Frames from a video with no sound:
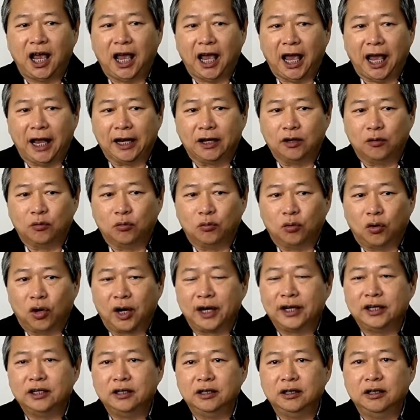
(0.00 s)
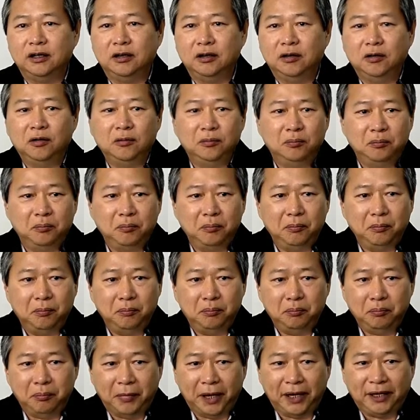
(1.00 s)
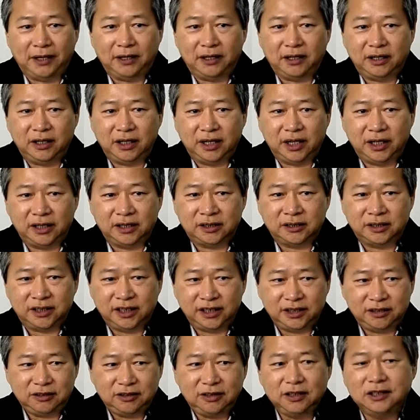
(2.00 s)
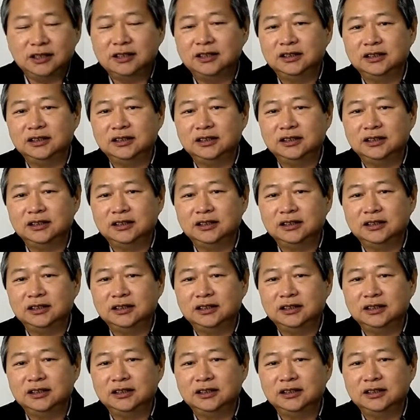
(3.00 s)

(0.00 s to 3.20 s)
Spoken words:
and avoid meandering.